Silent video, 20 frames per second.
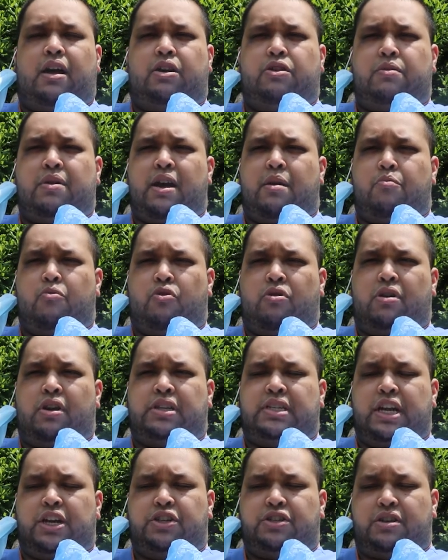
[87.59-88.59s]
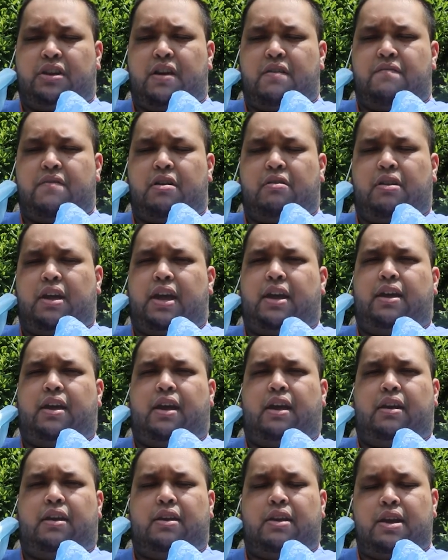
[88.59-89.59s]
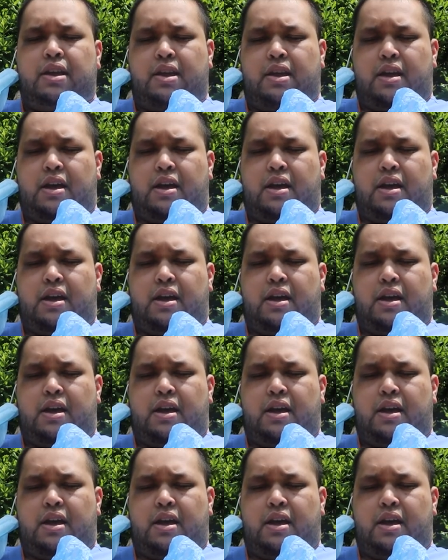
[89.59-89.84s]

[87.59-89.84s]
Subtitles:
You get more attention, I felt like, and